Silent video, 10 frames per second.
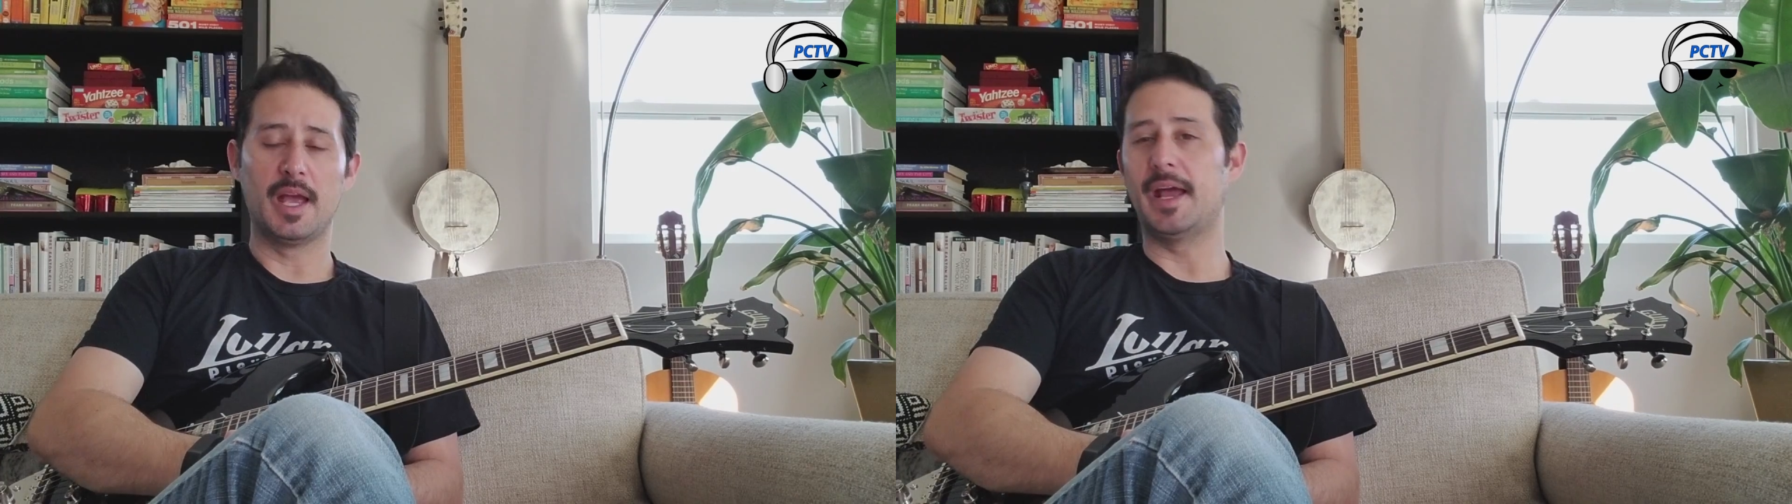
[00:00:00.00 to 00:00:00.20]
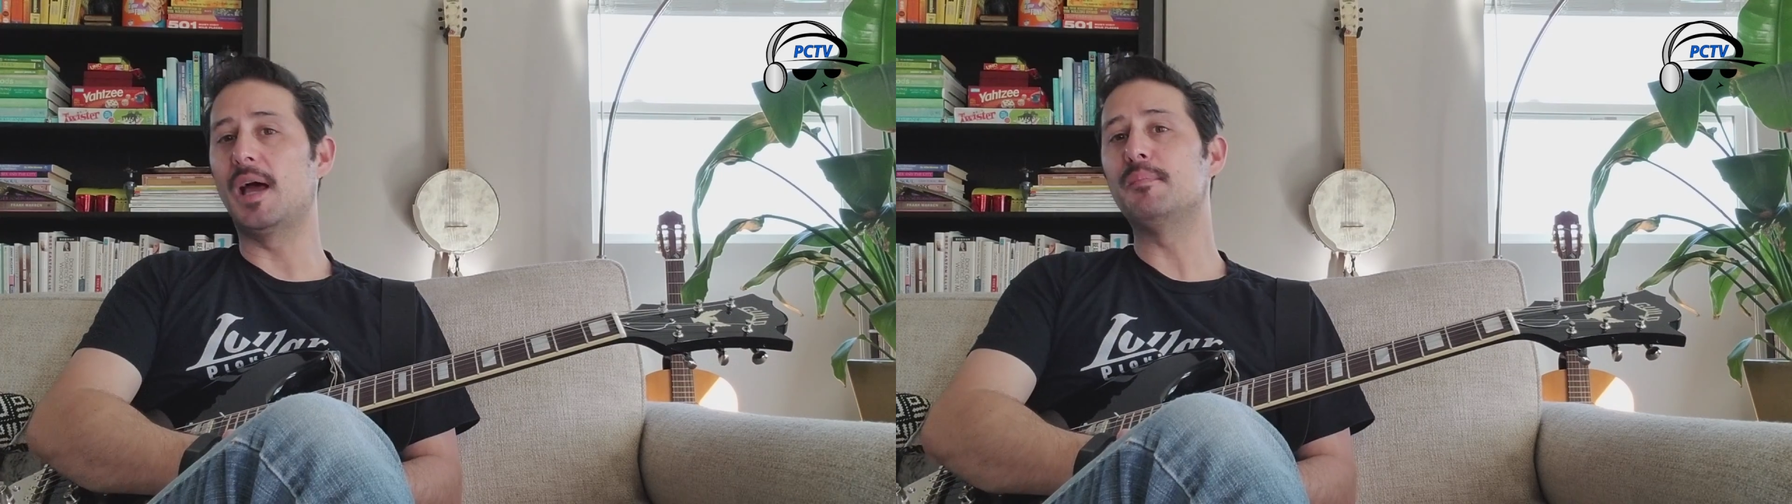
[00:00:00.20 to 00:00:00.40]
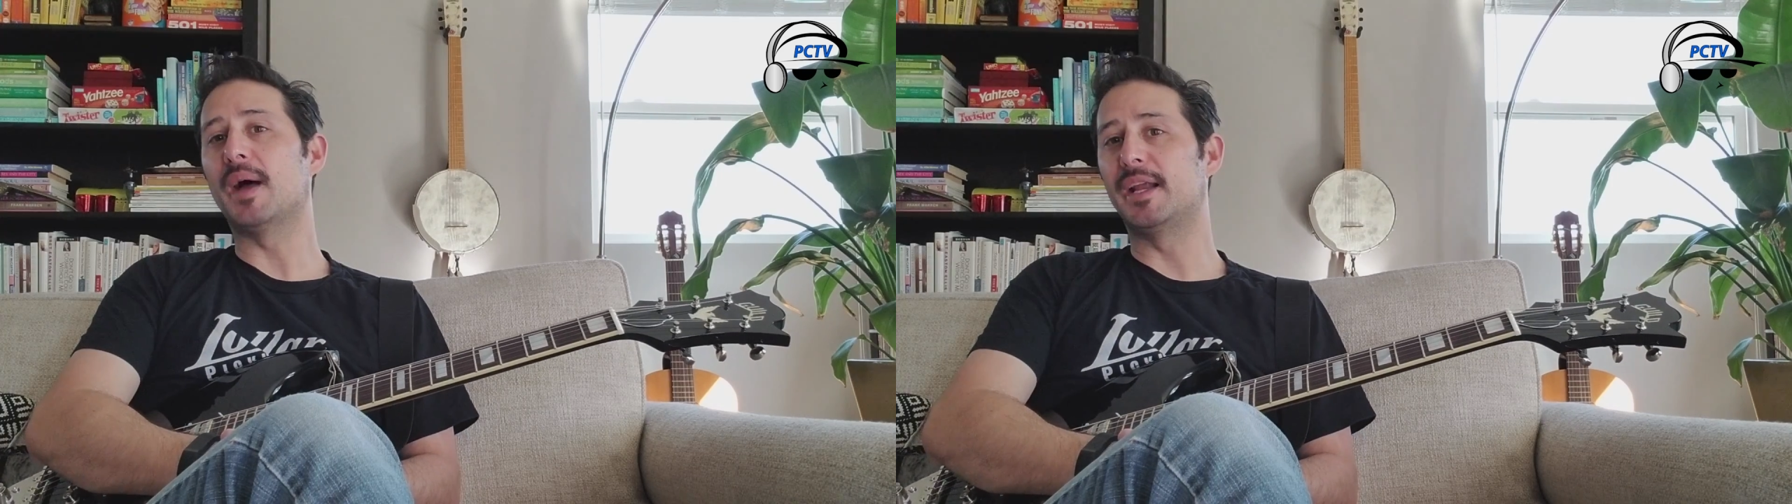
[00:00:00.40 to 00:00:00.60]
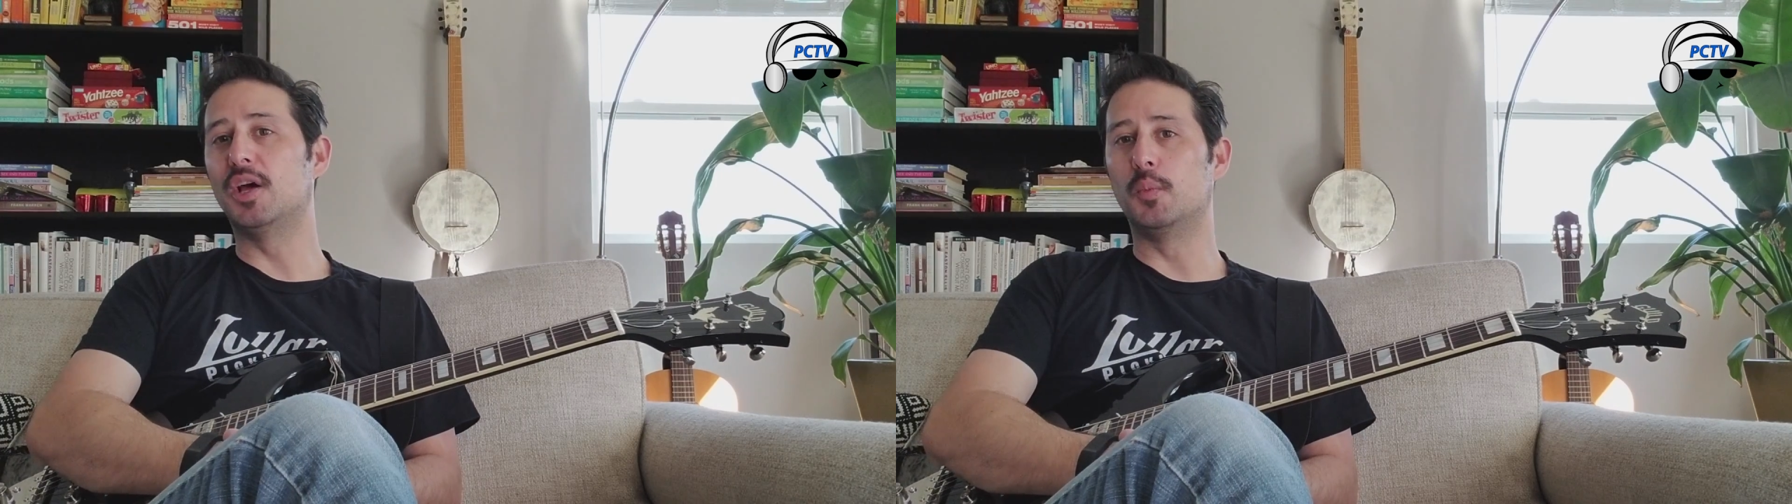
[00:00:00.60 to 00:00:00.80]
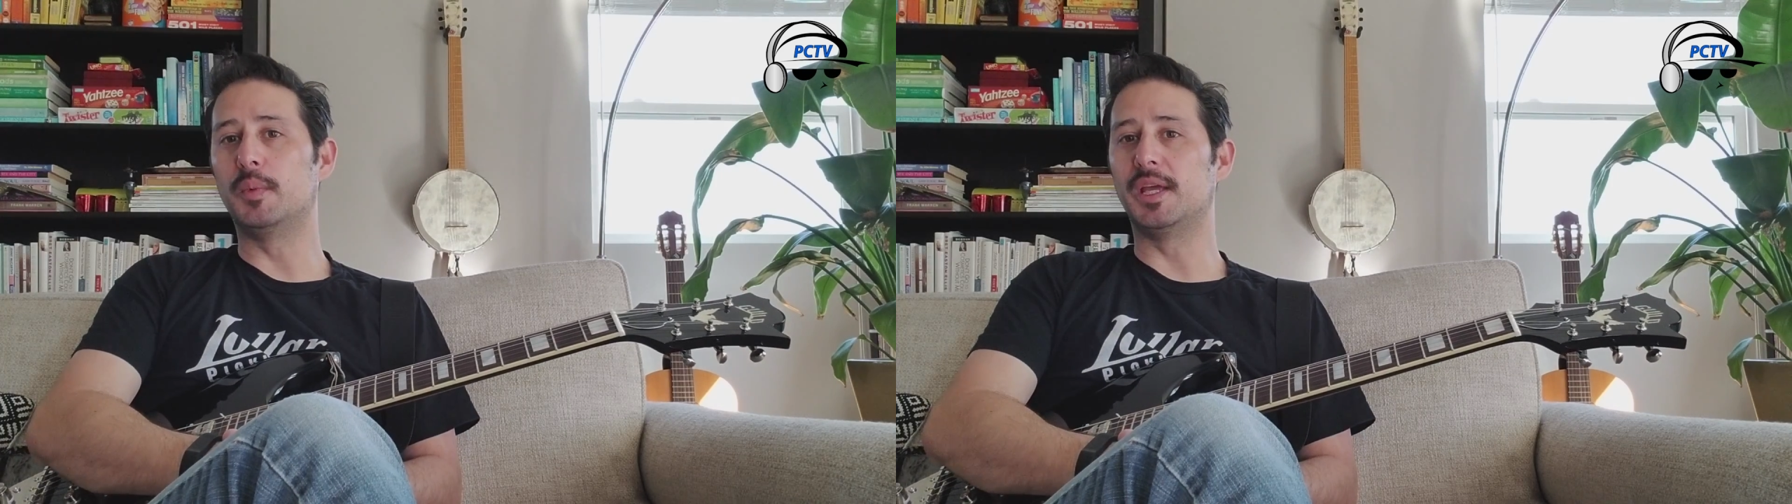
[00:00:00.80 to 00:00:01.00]
And I'm by
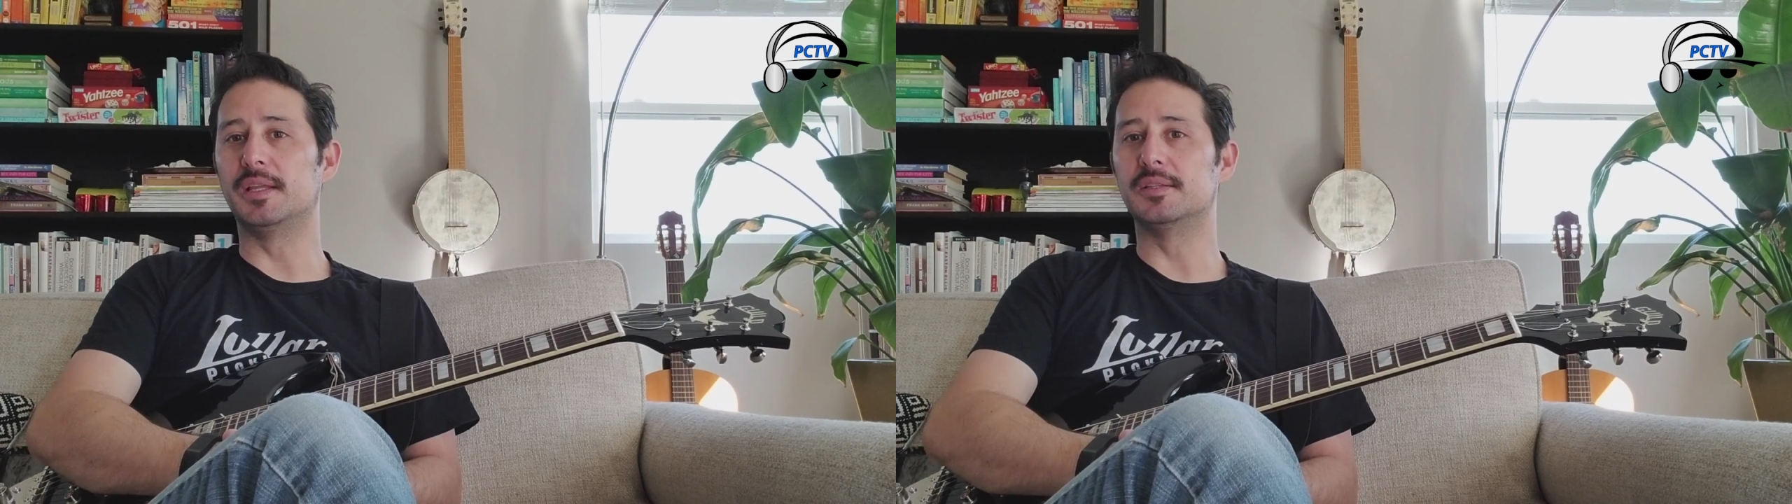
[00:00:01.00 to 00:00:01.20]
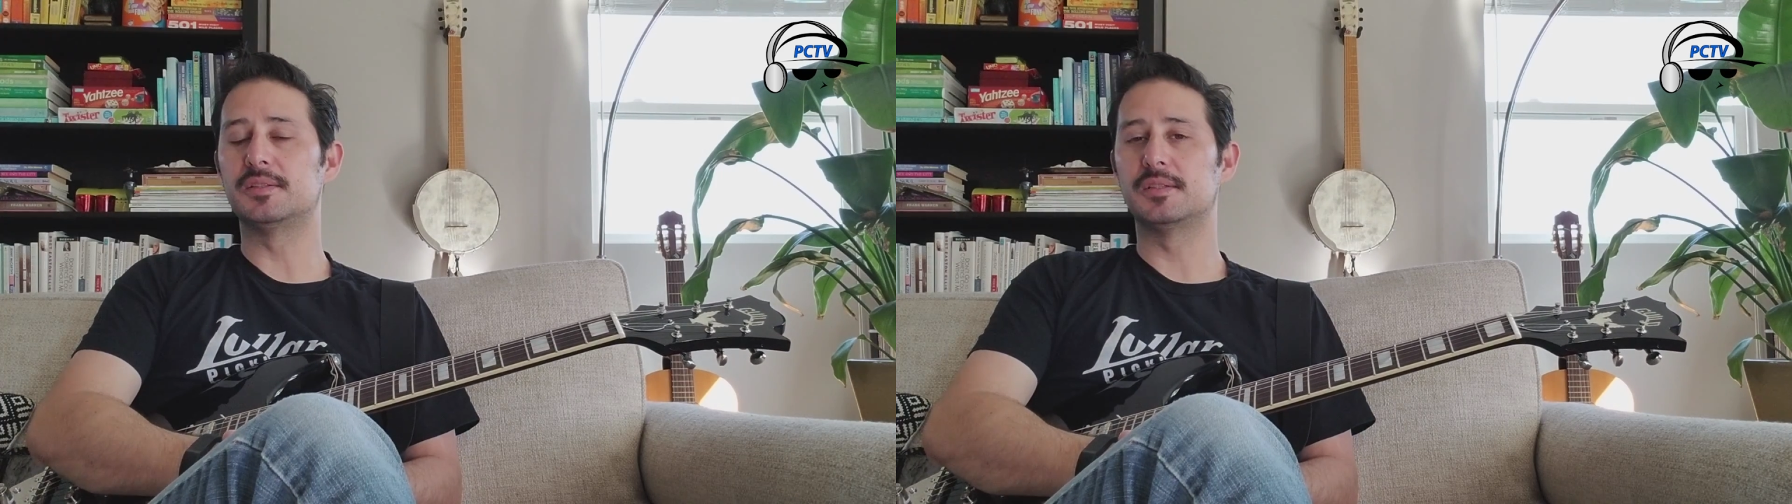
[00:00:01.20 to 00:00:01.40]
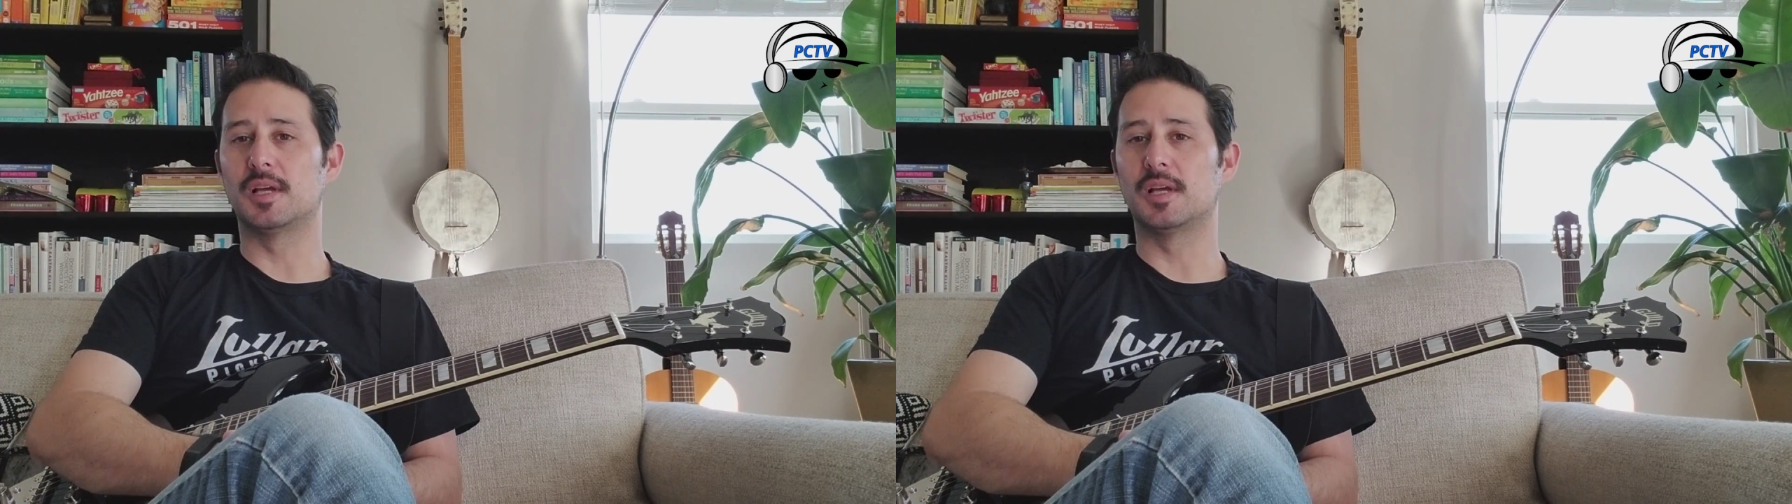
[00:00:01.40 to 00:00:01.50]
no means